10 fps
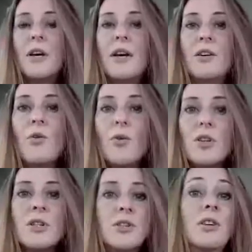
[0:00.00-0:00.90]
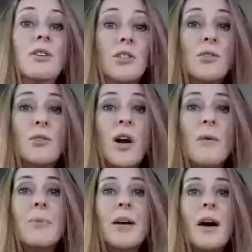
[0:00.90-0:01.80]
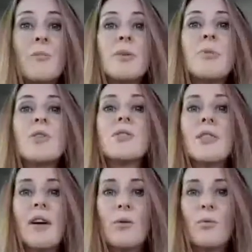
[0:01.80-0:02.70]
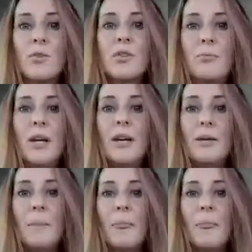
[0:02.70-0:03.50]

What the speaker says: in order to become the person they want to be.